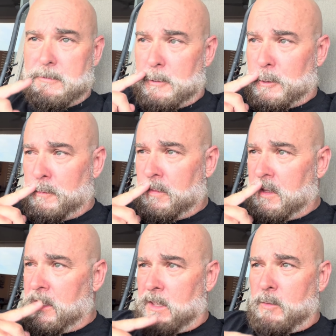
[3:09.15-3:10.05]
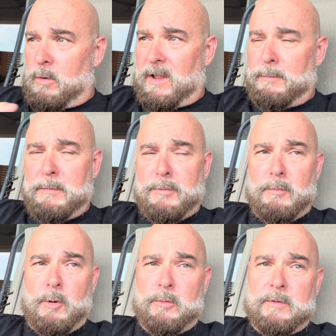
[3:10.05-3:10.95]
So what I've been
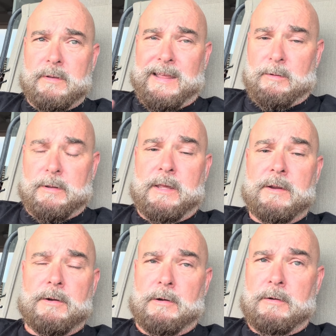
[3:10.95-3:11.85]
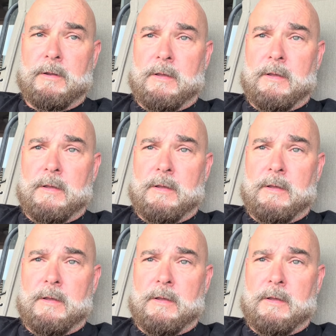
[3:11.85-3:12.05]
promoting down here